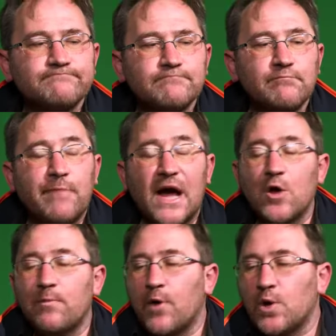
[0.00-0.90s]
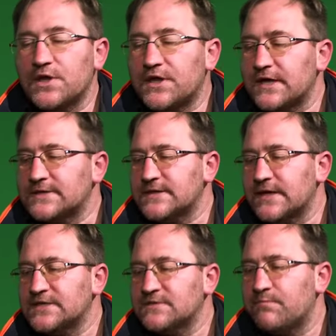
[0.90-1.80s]

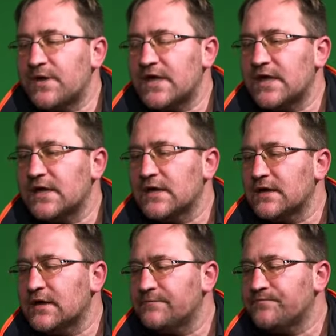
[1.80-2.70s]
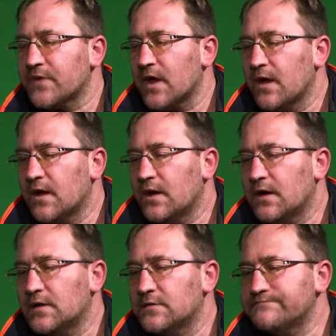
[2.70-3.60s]
biopolitics is being
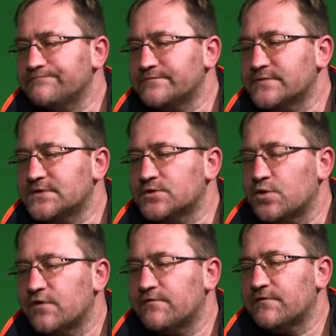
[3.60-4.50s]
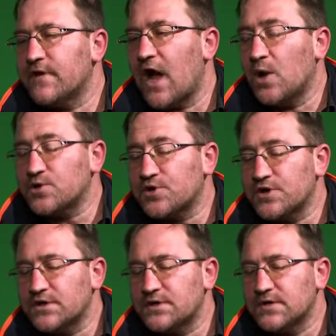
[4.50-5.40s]
sort of
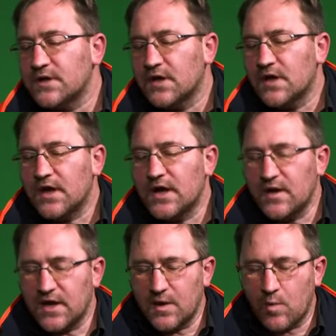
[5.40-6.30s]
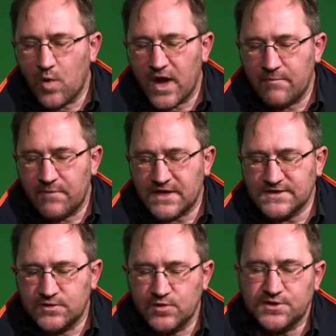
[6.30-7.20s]
altered in a way,
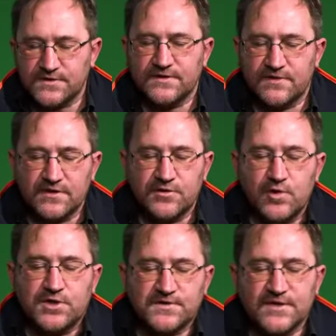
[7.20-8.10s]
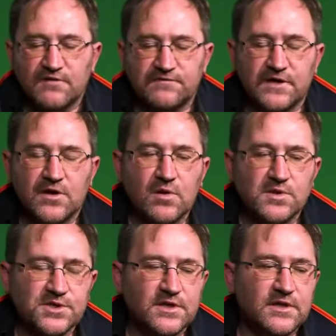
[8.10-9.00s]
because do-it-yourself
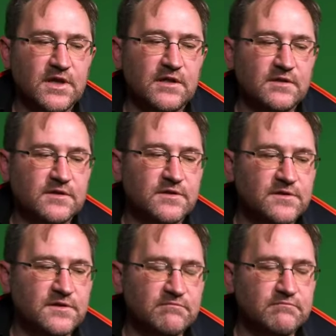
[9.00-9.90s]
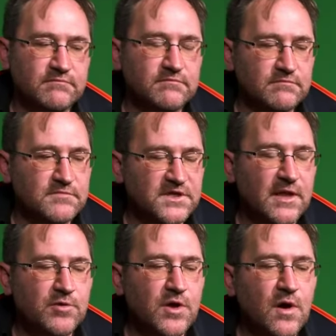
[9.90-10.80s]
technology and the
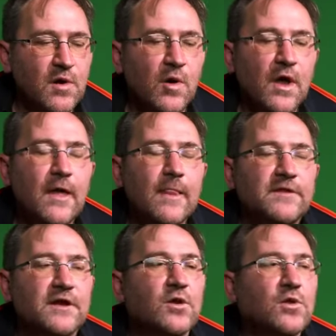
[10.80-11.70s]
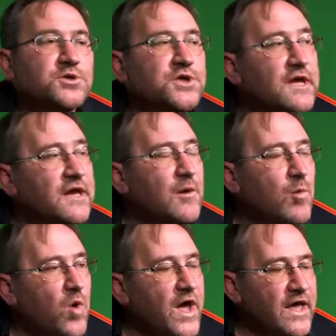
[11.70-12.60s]
DWO technology in a
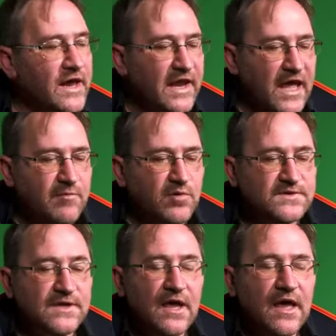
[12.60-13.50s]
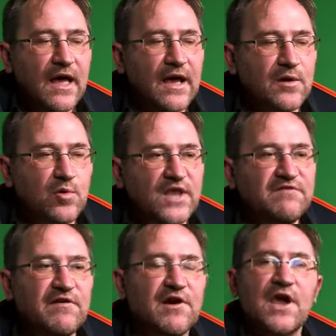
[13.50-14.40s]
way enables a great
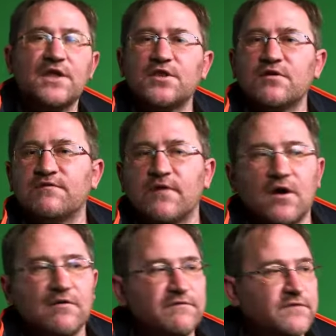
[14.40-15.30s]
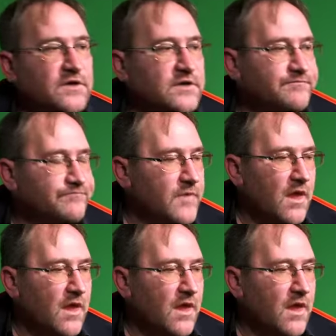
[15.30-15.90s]
variety of